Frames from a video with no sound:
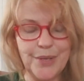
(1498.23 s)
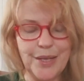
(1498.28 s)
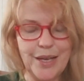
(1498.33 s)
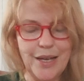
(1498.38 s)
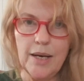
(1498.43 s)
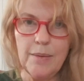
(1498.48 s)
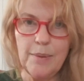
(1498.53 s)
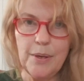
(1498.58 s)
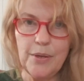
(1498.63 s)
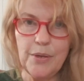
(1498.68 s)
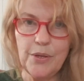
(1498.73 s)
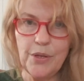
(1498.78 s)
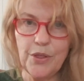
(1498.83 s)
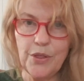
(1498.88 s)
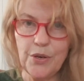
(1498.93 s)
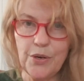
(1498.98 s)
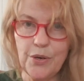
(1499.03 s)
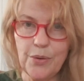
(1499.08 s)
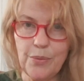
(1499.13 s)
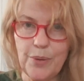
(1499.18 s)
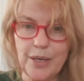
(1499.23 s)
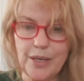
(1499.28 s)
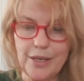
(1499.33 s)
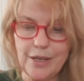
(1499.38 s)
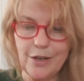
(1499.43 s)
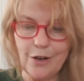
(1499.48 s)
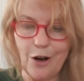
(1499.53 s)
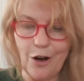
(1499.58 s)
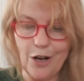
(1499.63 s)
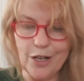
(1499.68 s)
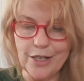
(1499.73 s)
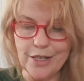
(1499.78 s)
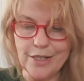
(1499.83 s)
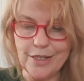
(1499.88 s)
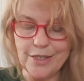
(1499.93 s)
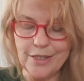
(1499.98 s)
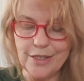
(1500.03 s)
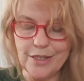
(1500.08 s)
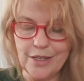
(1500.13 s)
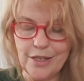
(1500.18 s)
About the third week in
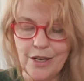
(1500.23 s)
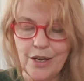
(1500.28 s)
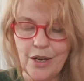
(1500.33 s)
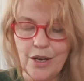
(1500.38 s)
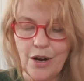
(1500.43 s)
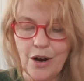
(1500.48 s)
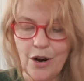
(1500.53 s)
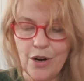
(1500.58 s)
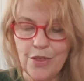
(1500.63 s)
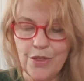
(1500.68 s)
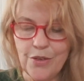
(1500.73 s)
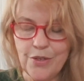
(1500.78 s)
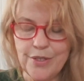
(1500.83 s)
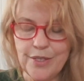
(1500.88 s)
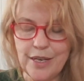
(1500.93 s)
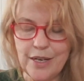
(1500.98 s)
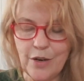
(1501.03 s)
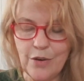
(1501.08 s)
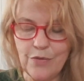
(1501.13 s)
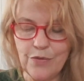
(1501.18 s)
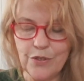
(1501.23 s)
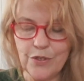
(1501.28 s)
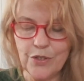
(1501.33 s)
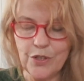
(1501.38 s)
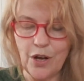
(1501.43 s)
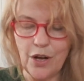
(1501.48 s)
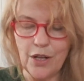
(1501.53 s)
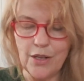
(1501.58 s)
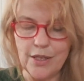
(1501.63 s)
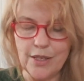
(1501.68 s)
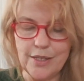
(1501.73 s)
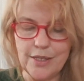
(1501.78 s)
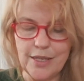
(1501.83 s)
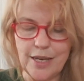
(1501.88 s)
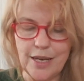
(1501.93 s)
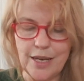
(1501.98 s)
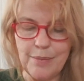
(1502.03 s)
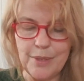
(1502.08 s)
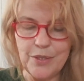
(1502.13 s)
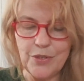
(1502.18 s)
August, Arthur set out for Scotland,
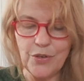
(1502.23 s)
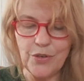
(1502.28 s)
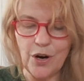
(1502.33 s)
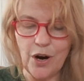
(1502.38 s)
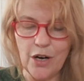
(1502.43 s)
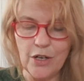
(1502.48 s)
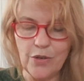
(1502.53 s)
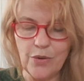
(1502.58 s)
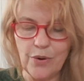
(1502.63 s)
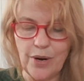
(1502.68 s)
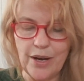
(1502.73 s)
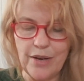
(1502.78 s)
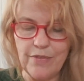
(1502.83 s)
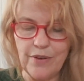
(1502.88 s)
and Mr. Hargrave